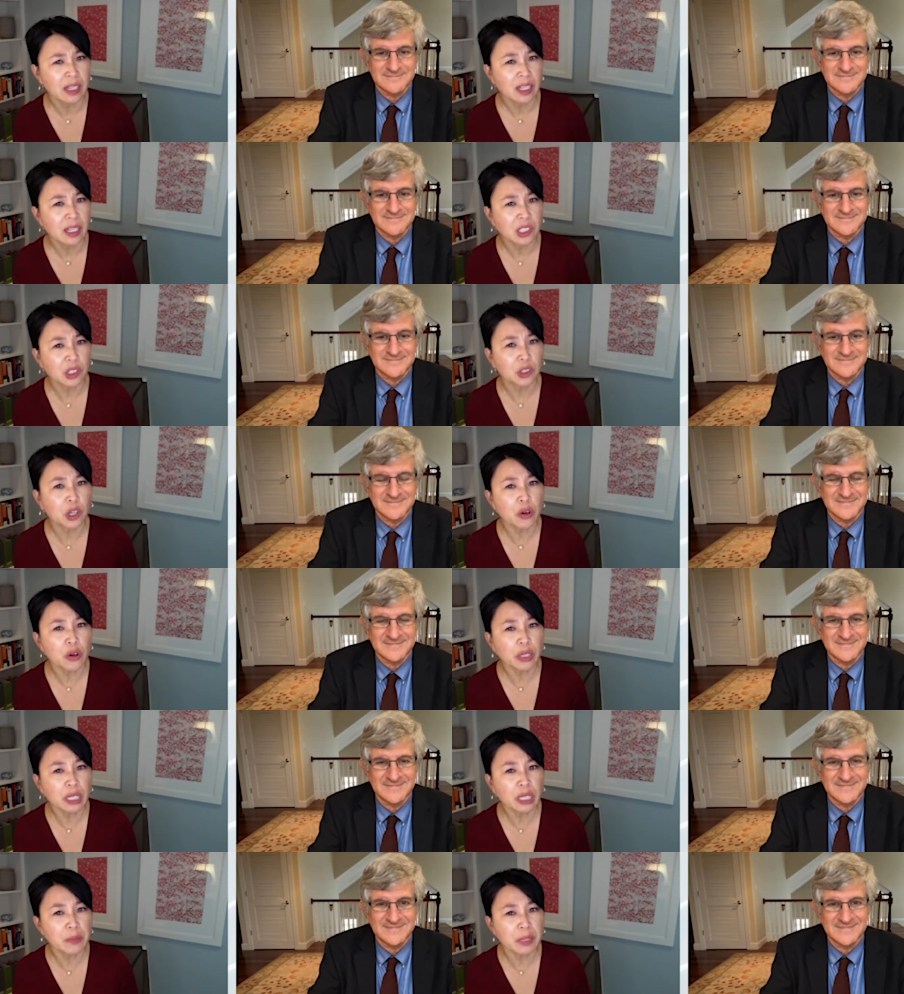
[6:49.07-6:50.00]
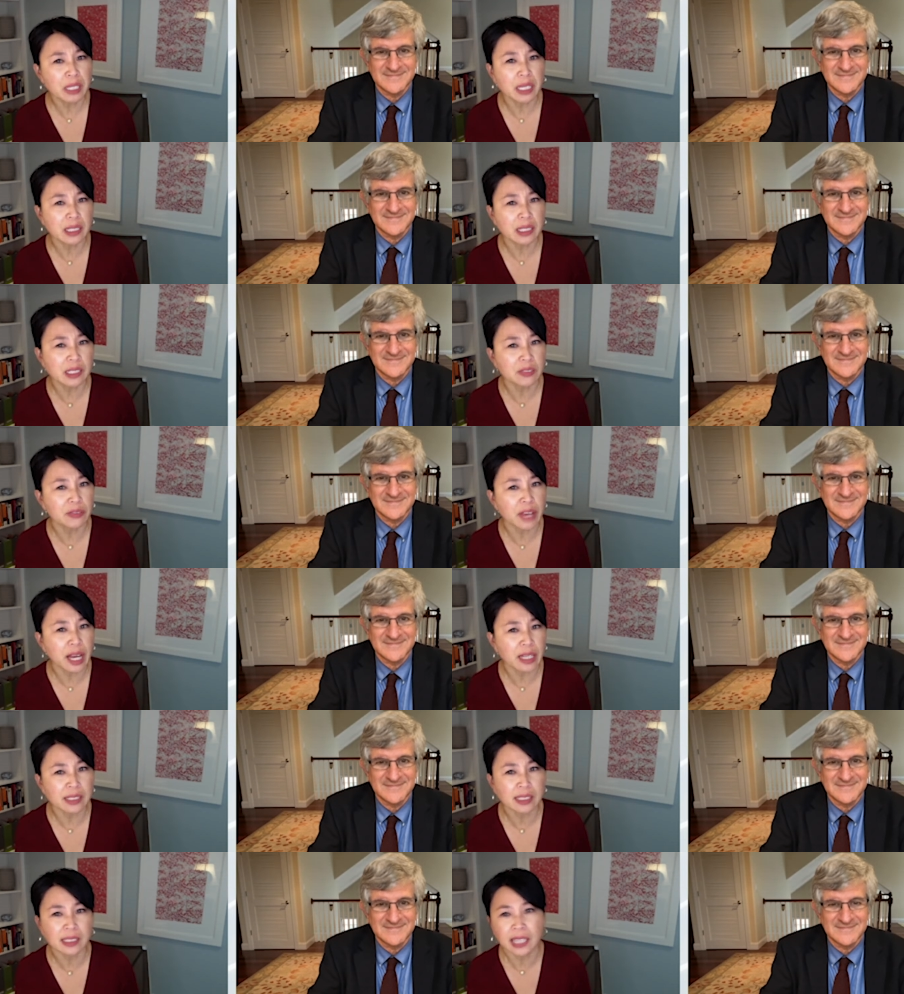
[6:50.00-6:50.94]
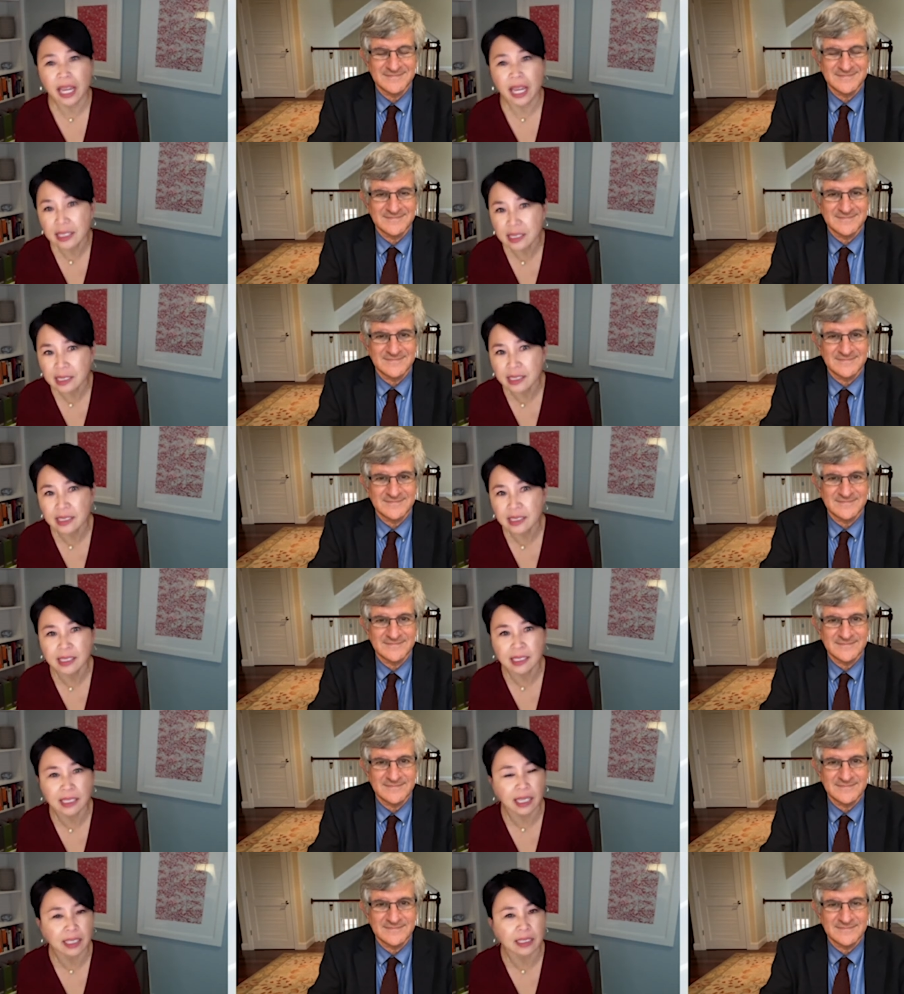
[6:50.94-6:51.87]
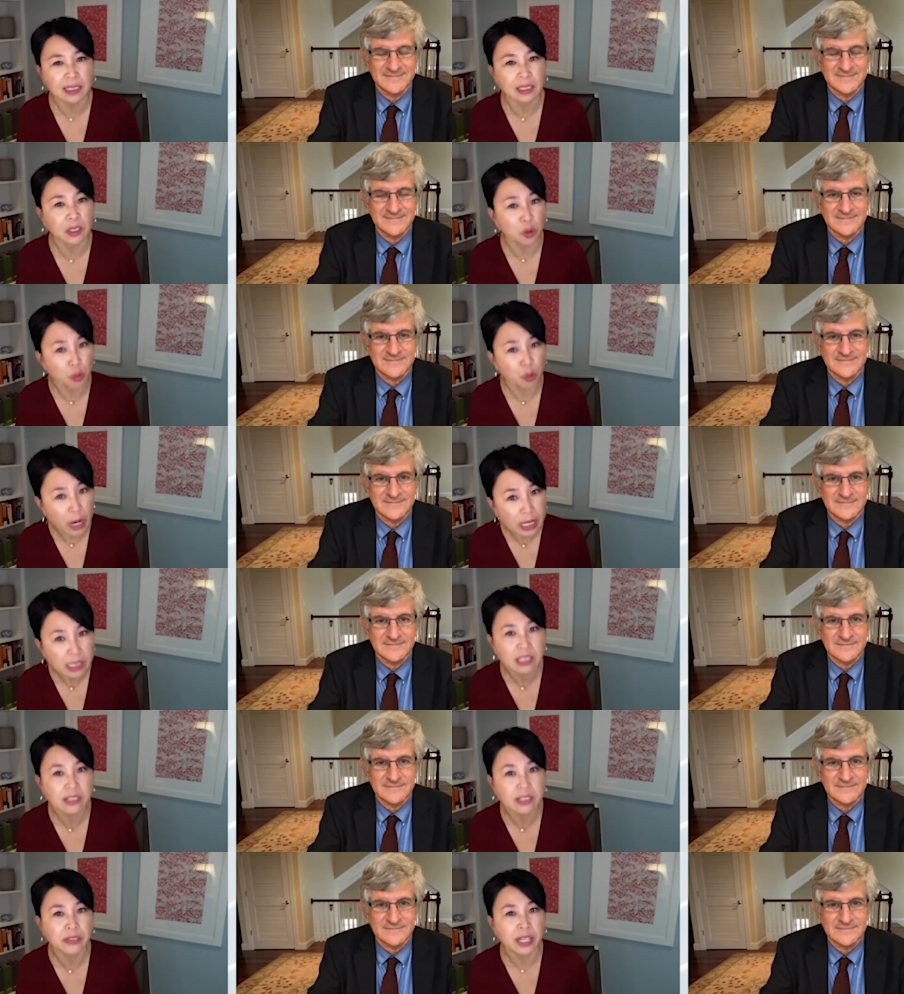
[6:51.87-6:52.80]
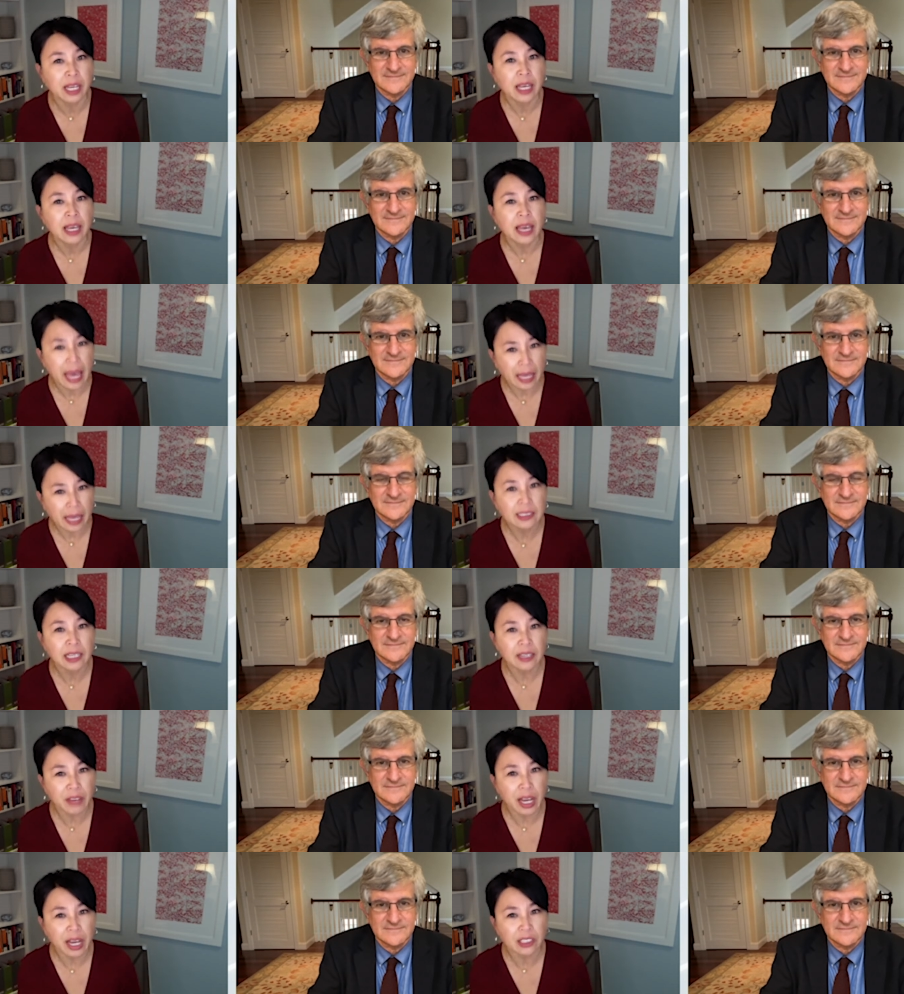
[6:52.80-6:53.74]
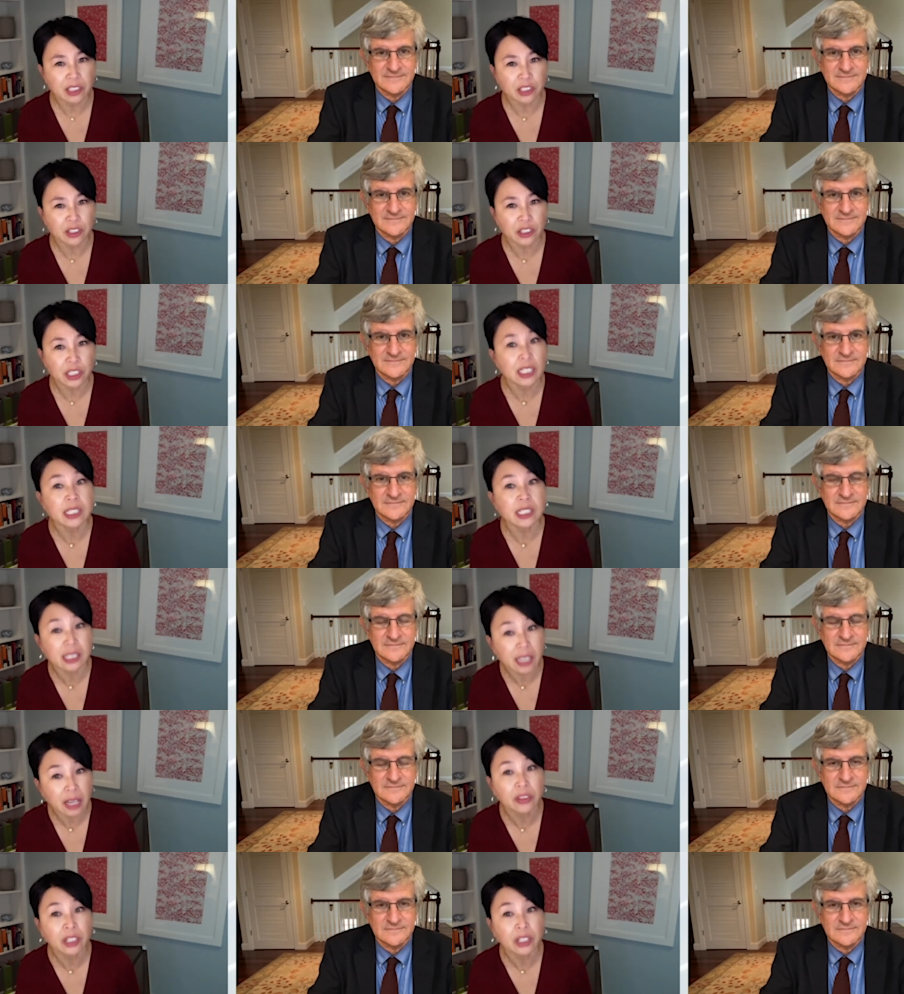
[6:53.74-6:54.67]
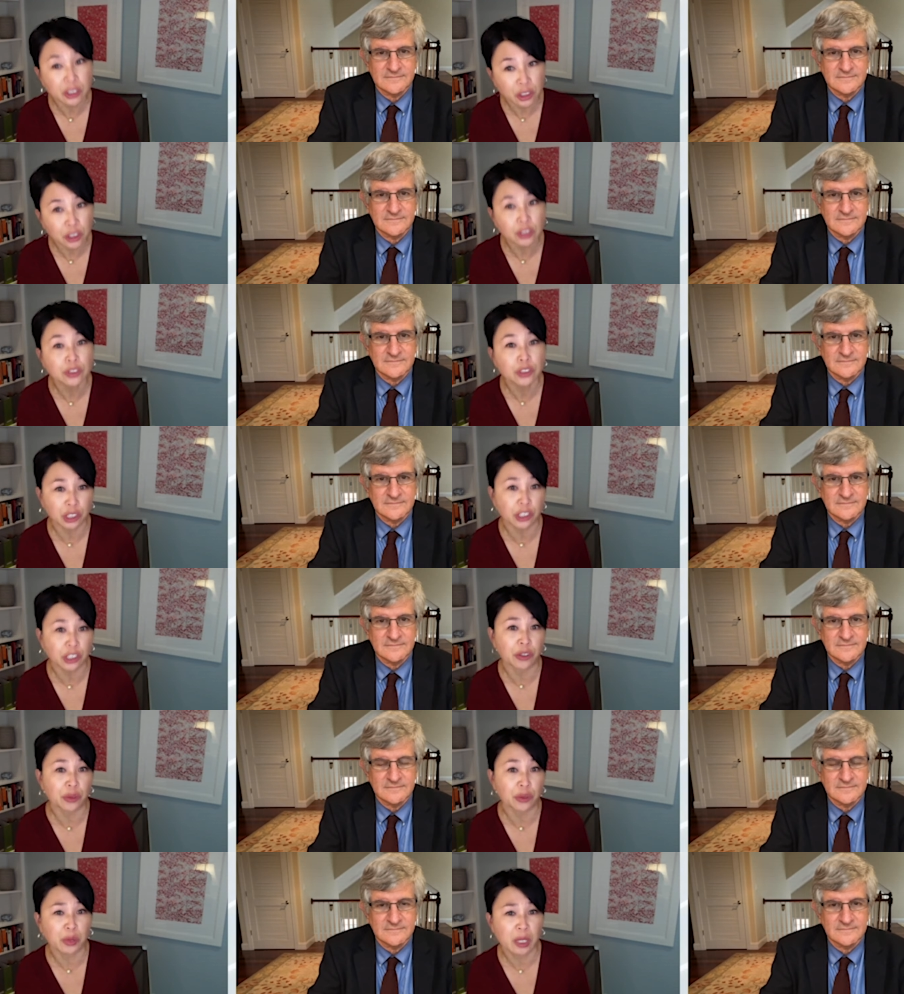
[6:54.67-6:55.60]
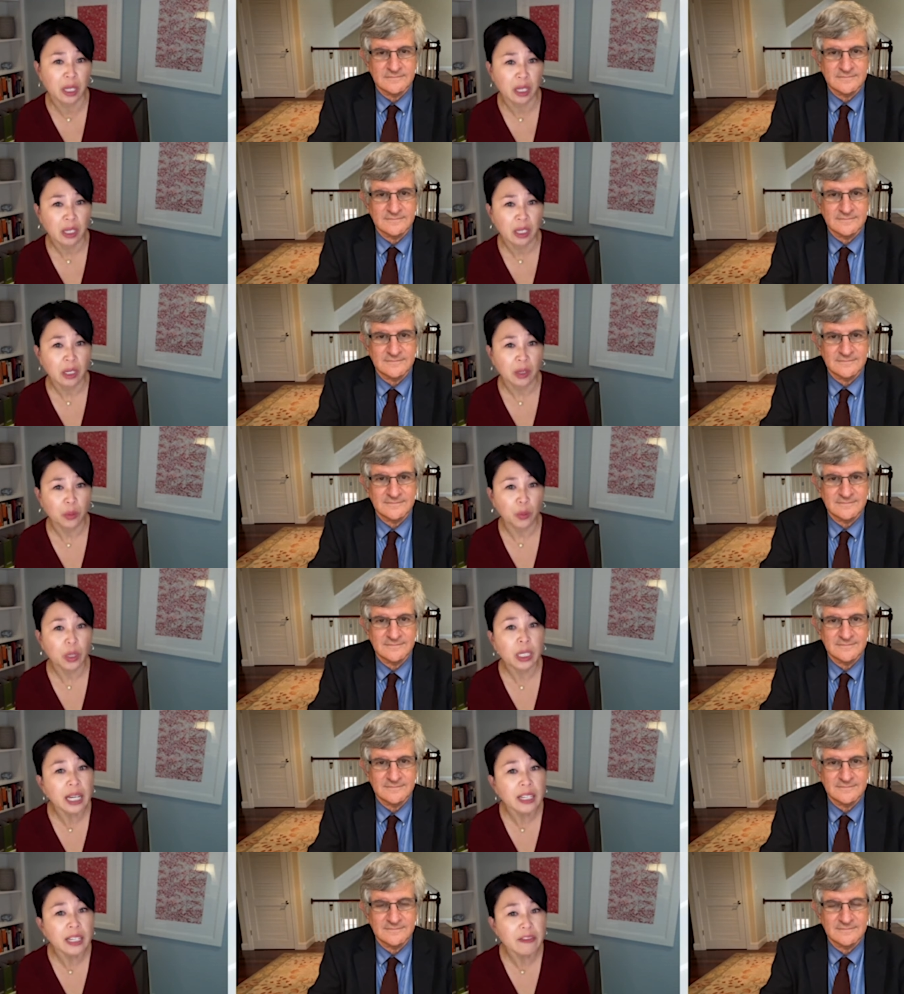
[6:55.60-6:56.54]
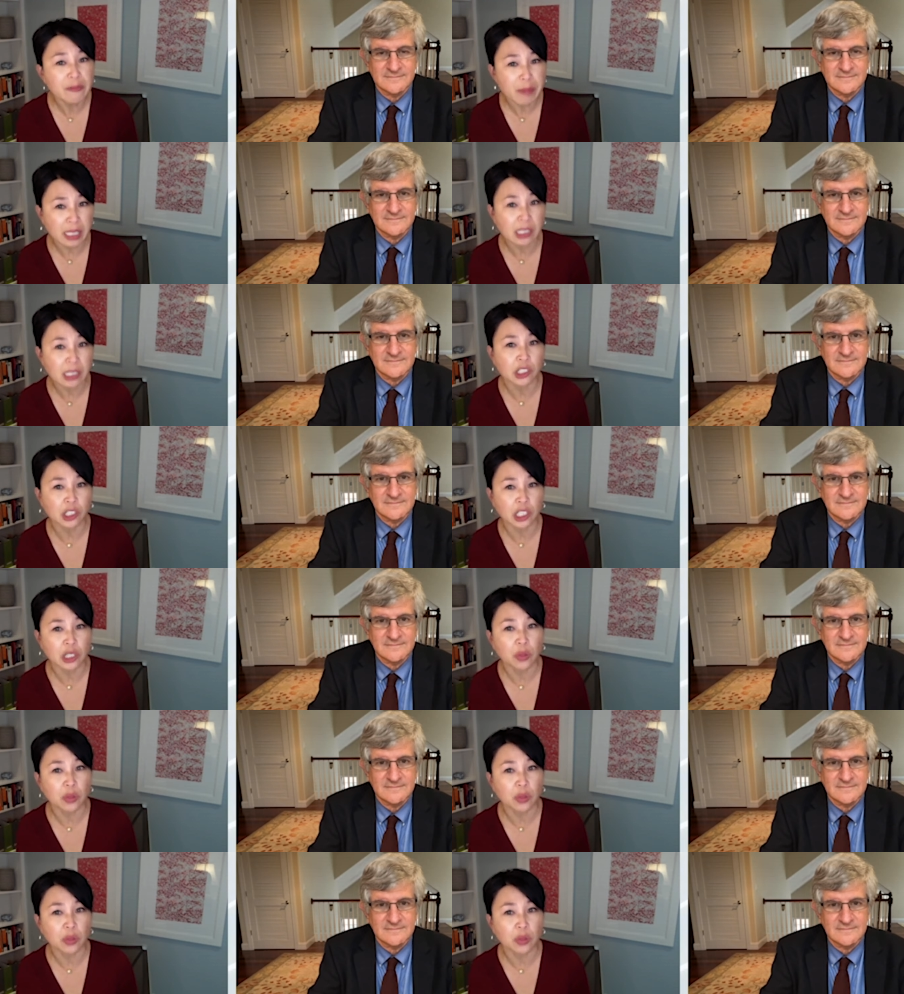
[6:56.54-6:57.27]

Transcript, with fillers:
Speaker 1: So, going up against vaccine hesitancy and aggressive anti vaxxers is nothing new to you. What kind of messaging